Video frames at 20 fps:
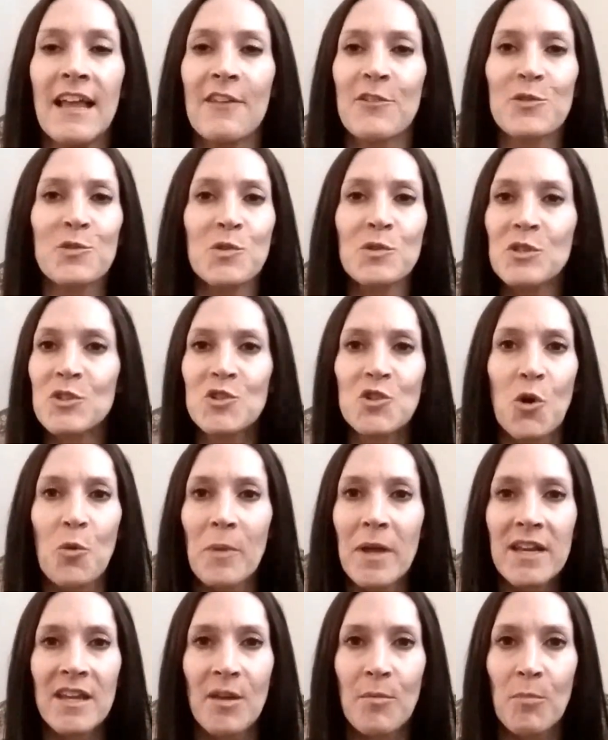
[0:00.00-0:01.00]
There's only so
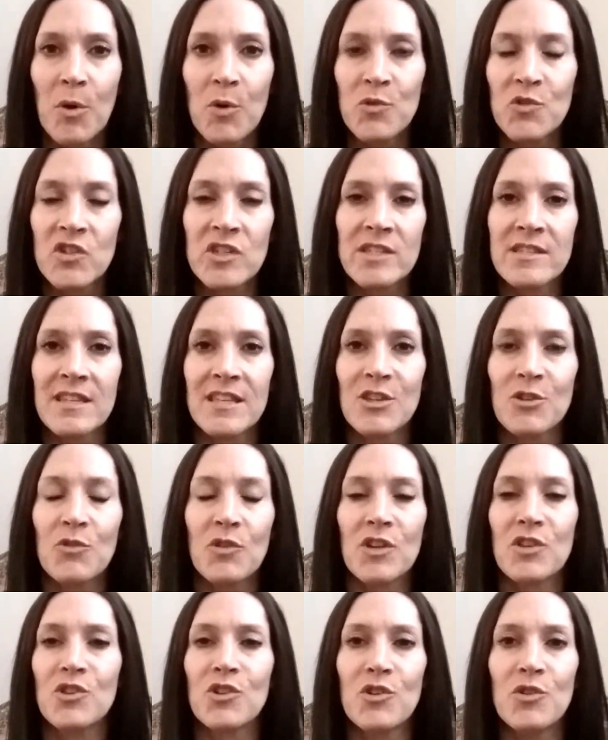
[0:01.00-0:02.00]
many emojis that you
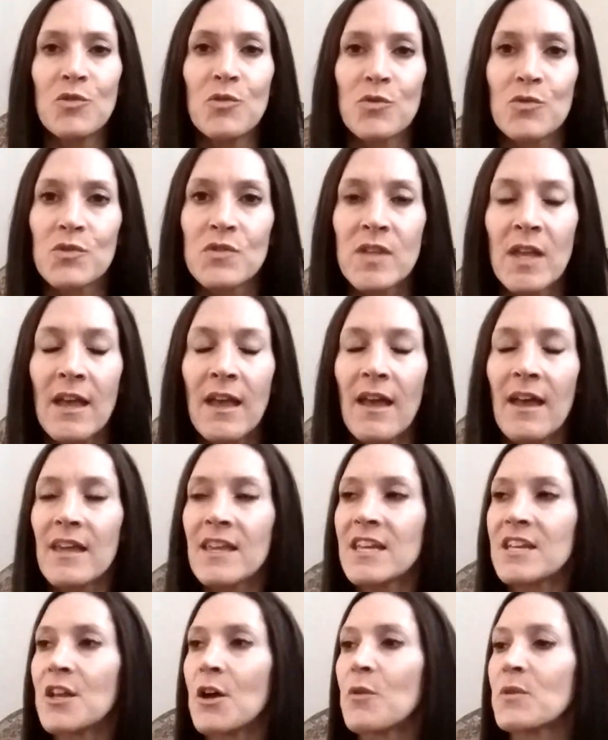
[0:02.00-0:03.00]
can use,
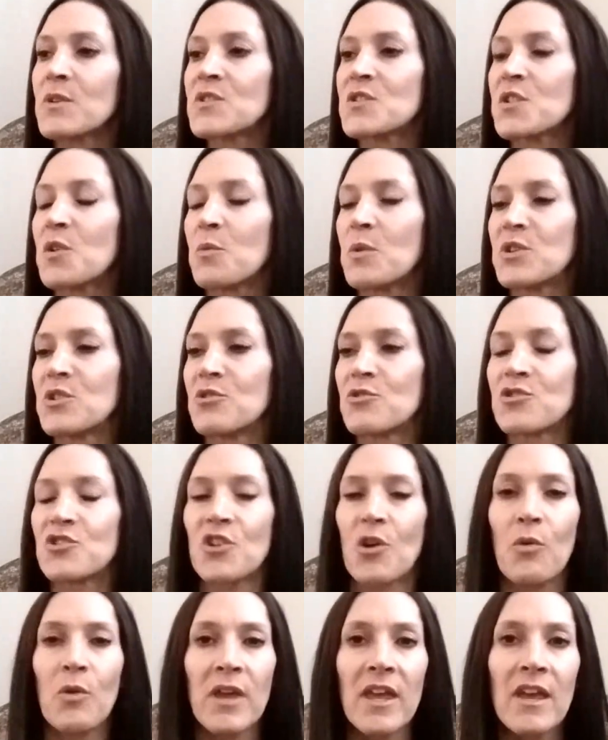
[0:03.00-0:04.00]
and so when you're
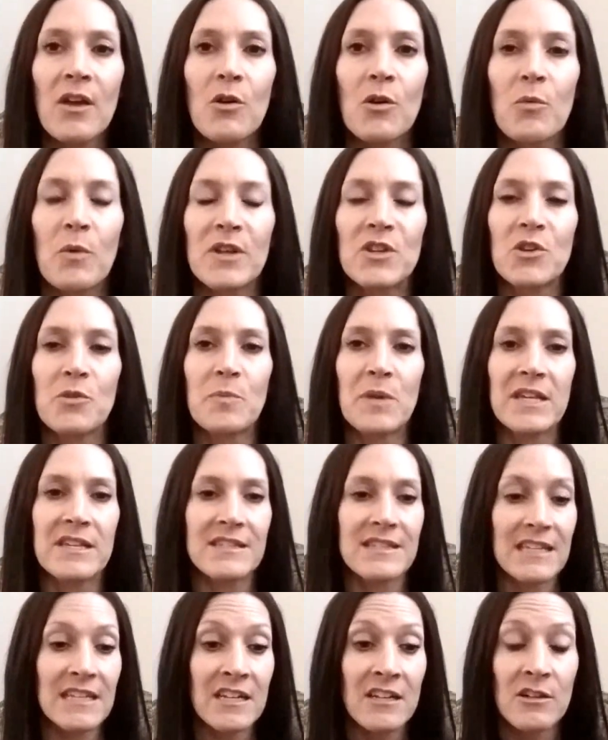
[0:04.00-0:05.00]
joking or when you're being
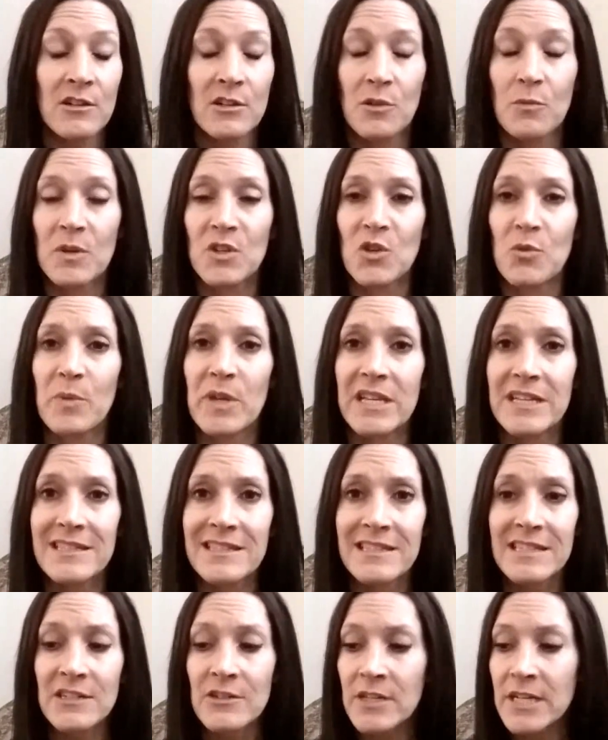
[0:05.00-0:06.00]
cynical or when you're being
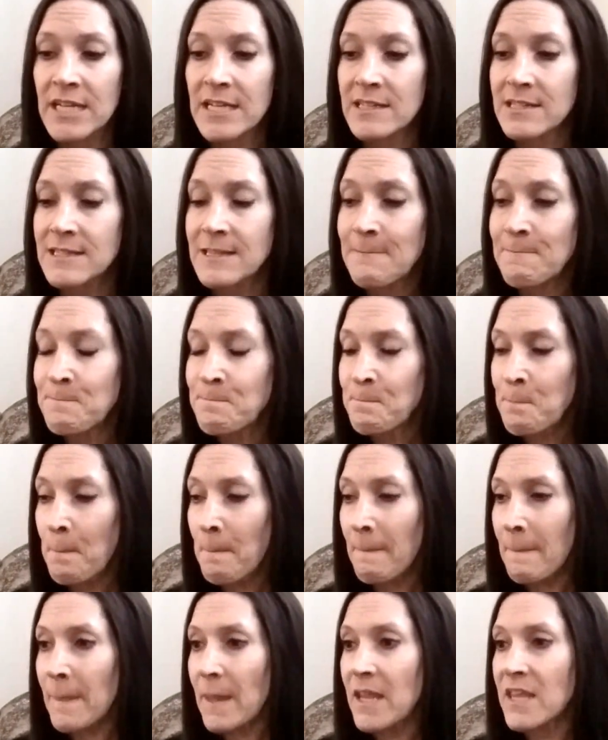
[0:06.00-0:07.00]
serious,
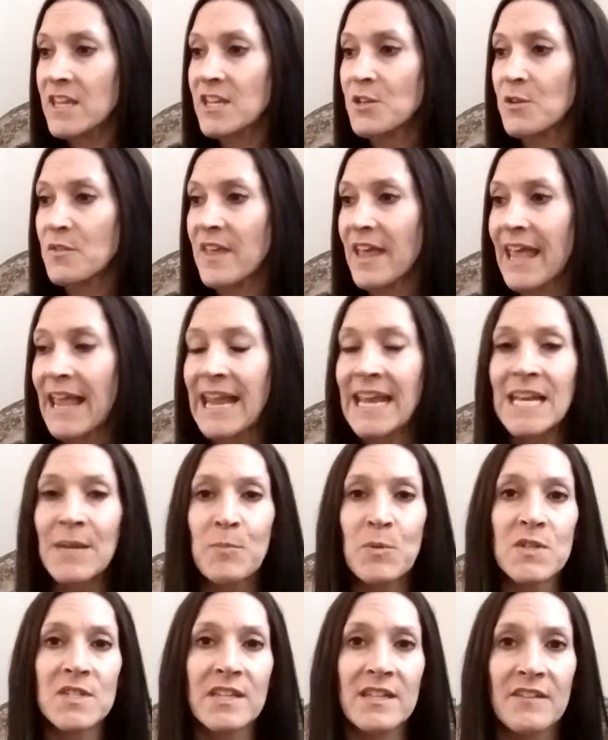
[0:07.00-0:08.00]
the
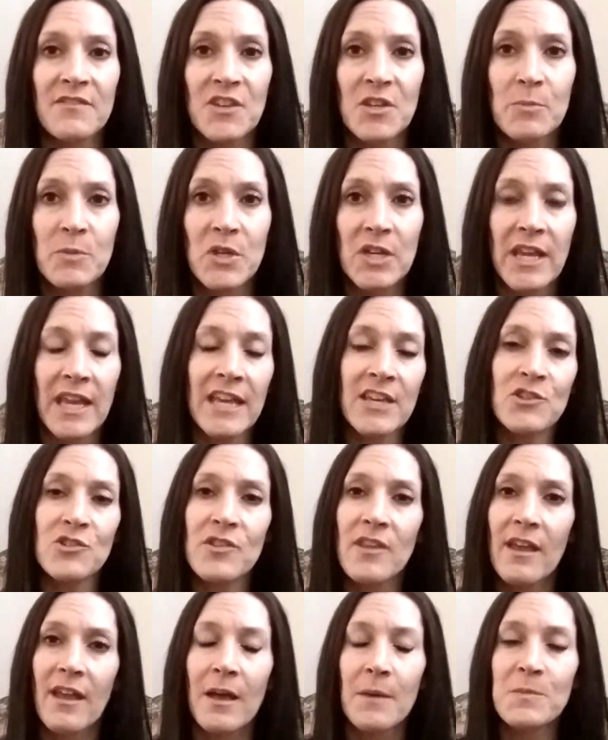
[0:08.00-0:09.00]
80% of
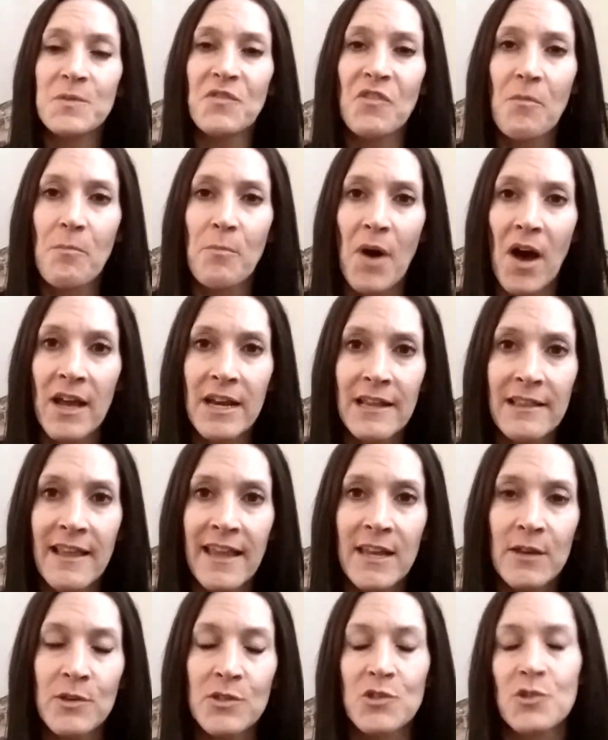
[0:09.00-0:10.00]
communication that comes from body
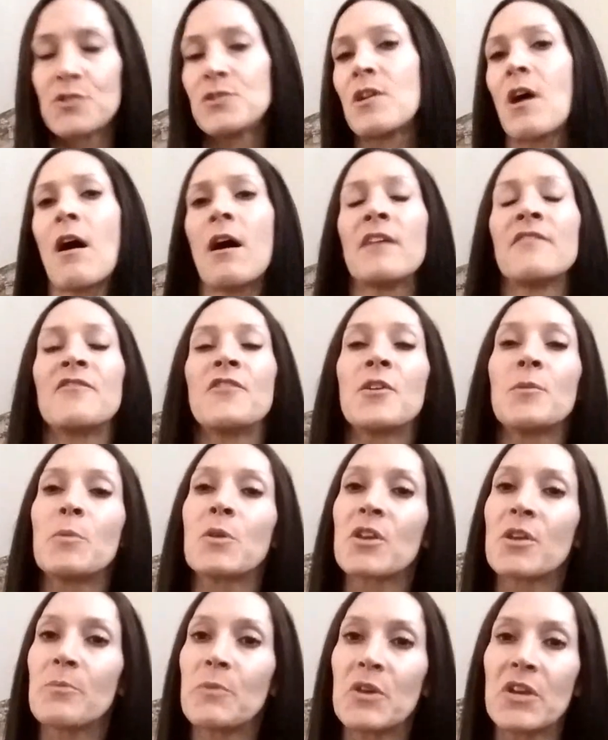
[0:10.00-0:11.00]
language or
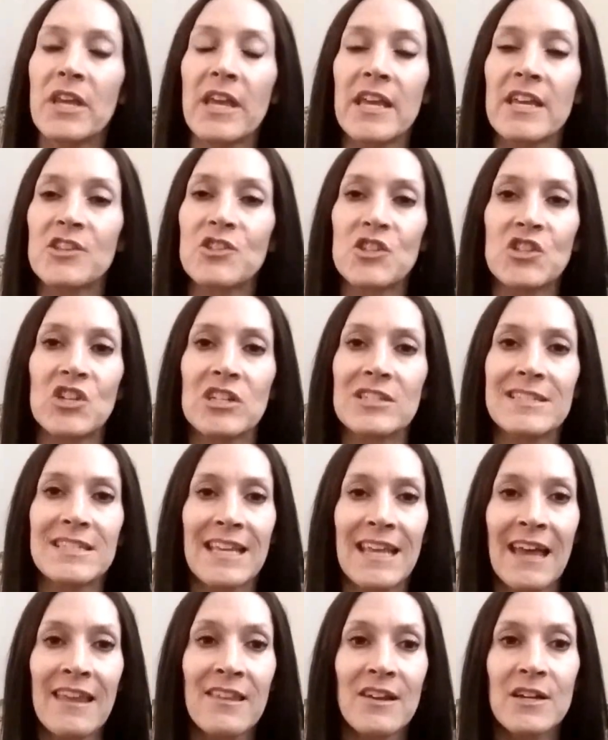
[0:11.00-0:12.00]
nonverbal communication
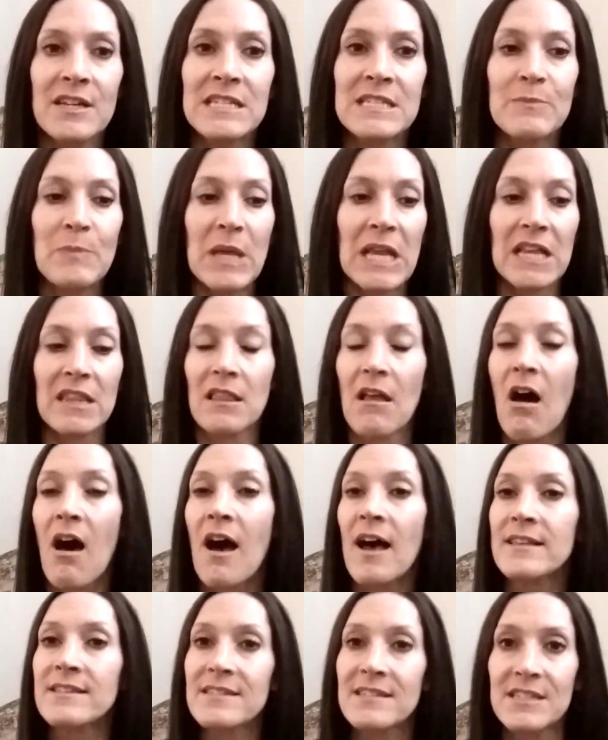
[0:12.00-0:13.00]
altogether is being
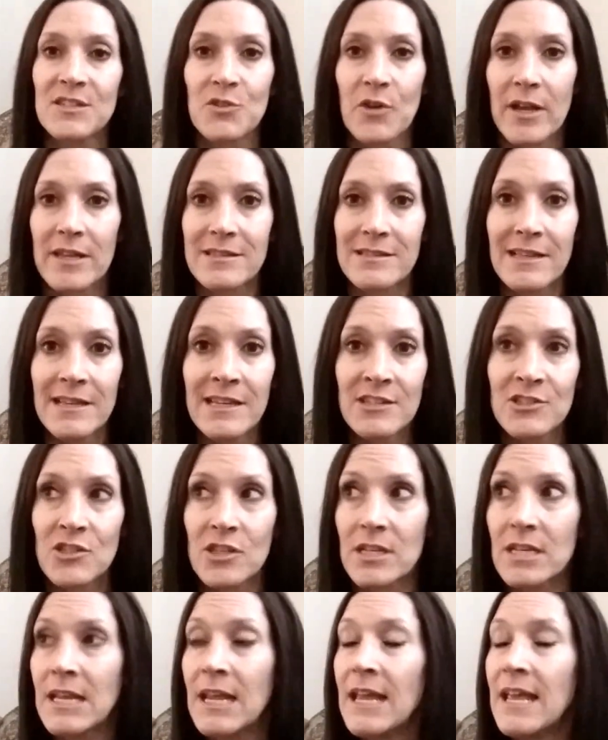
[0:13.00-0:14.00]
lost in
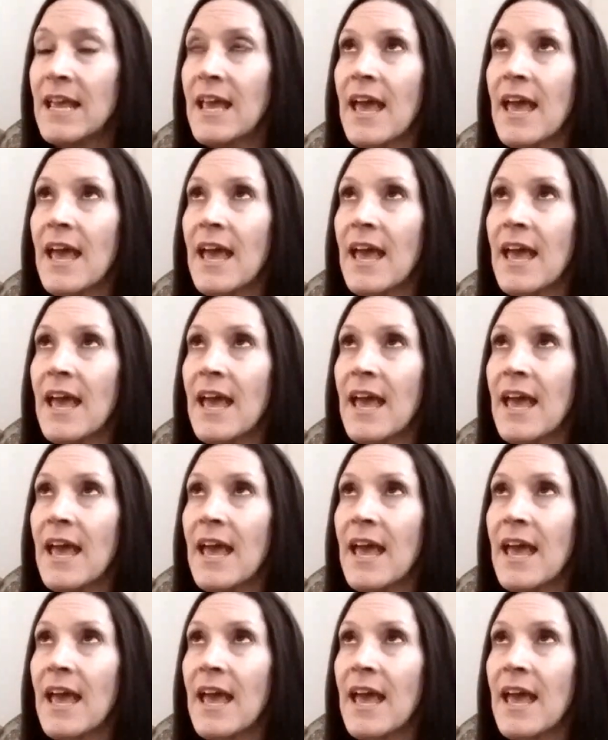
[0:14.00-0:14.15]
translation.